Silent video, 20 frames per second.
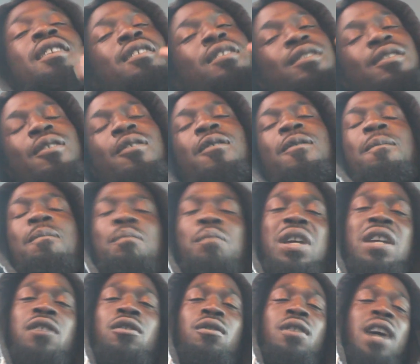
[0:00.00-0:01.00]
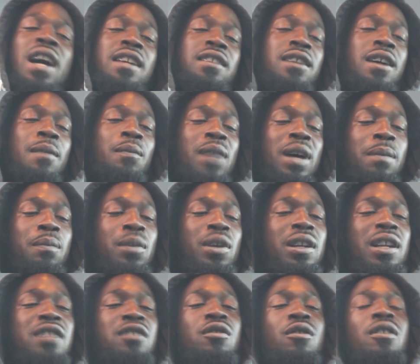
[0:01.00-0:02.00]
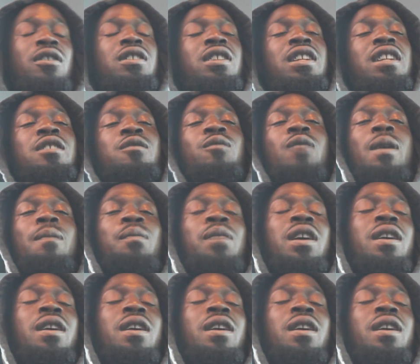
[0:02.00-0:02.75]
So big you guys up, man. But let's go on to this one.